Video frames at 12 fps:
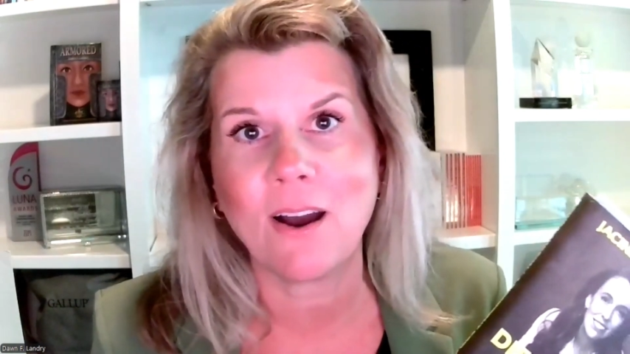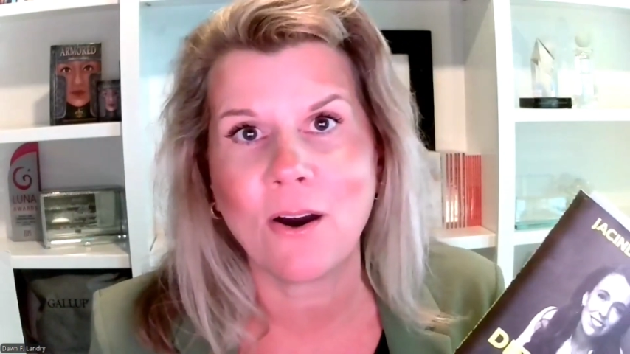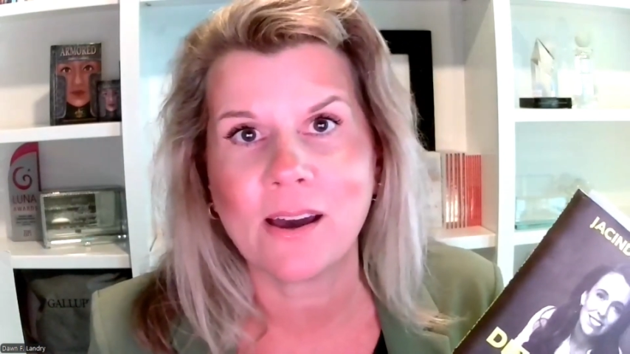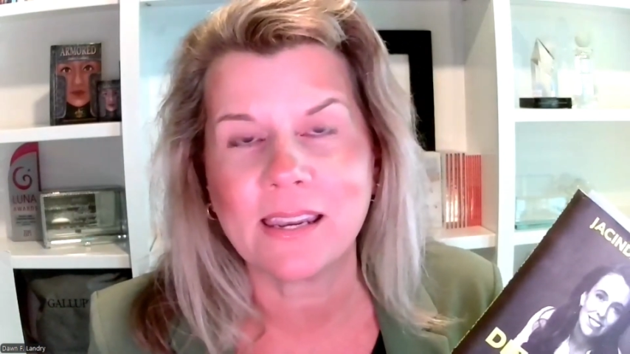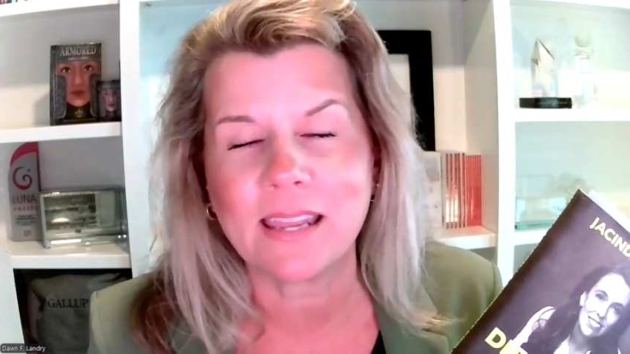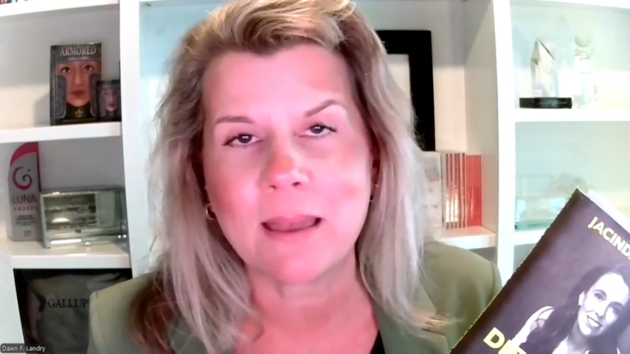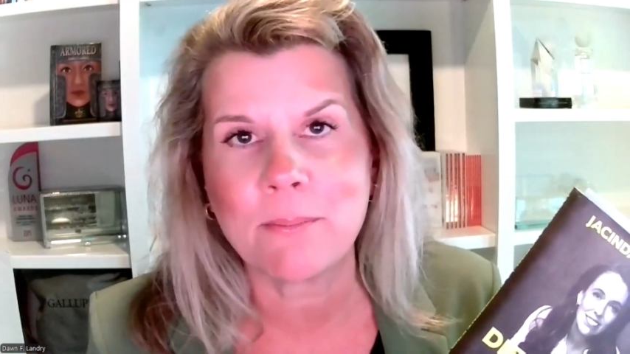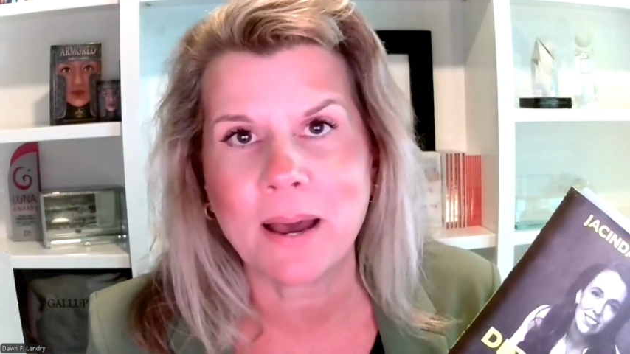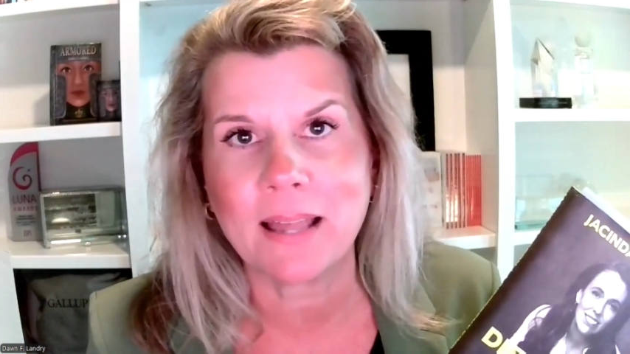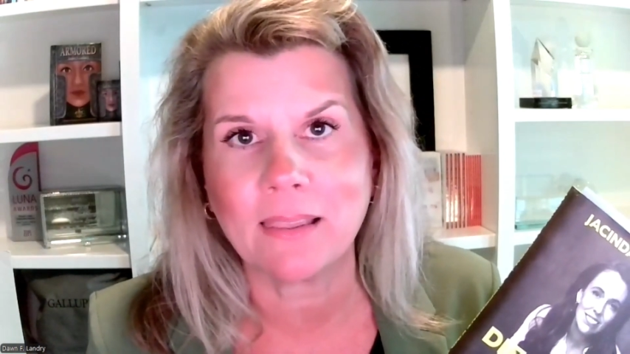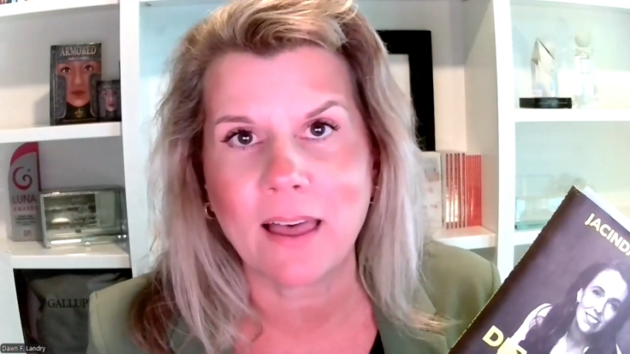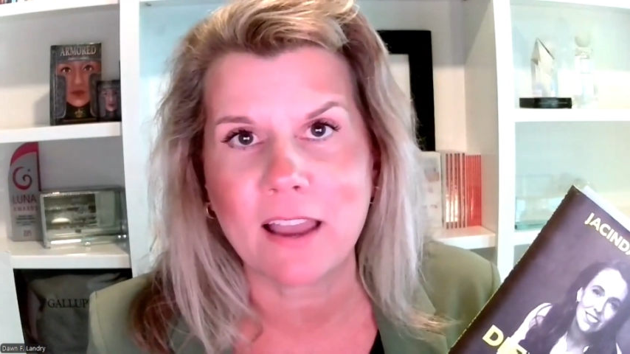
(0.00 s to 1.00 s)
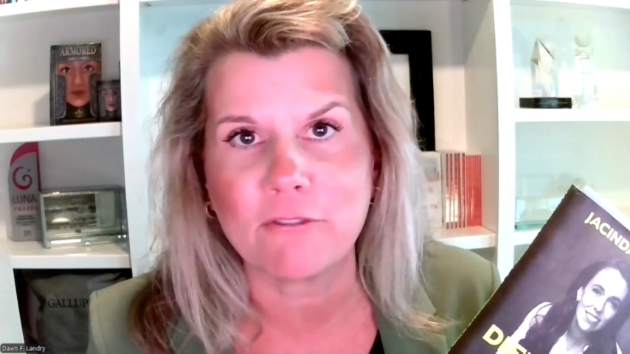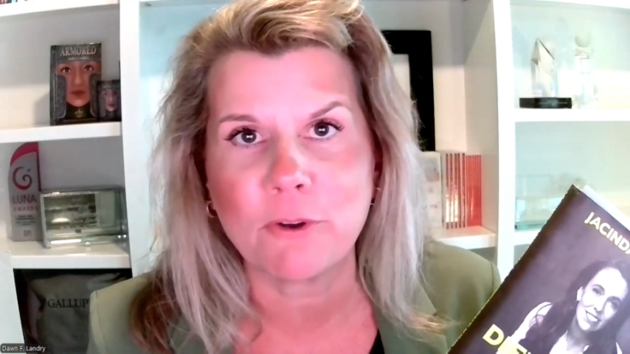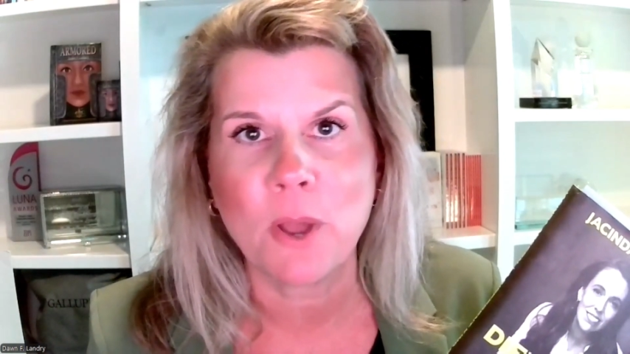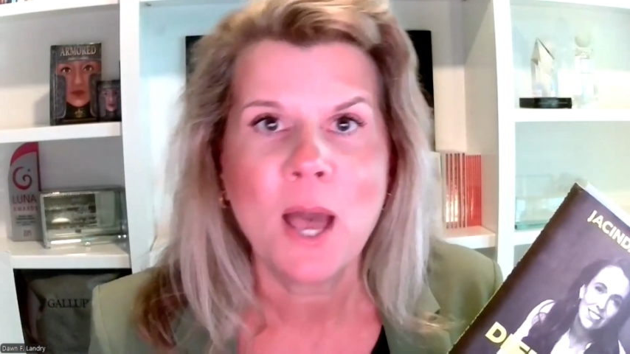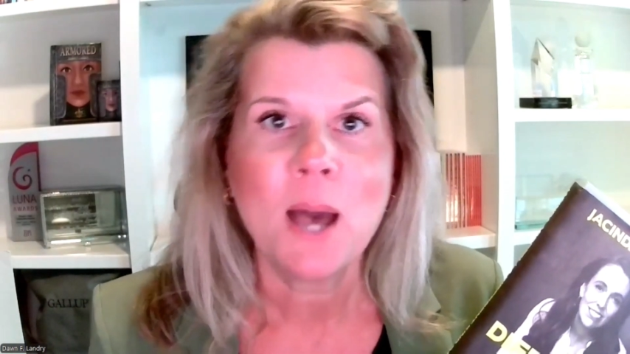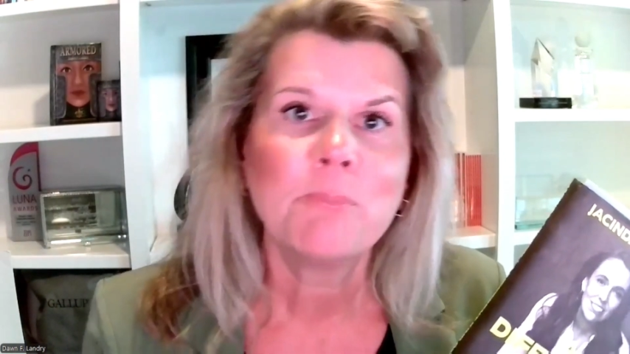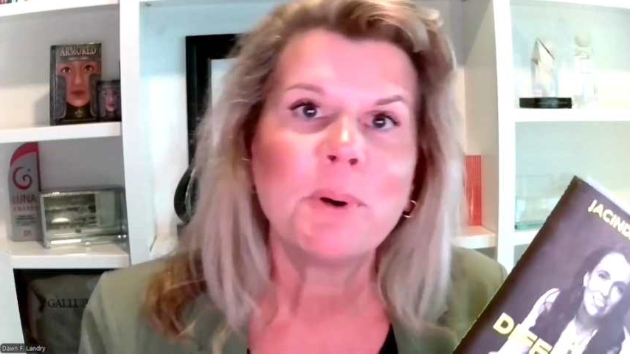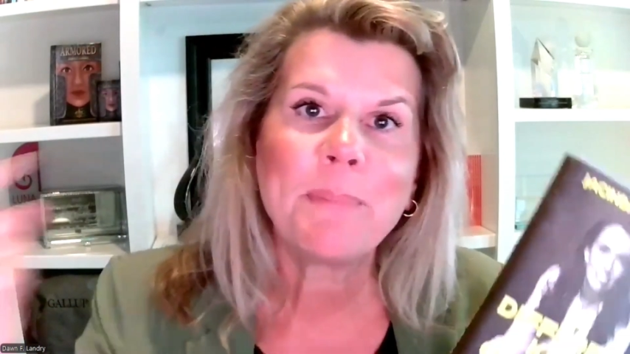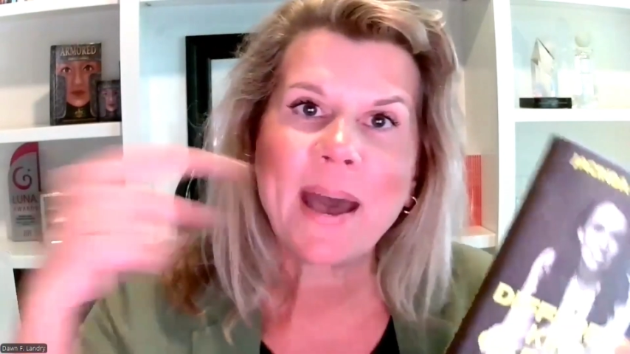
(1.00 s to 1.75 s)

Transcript: on in my life. But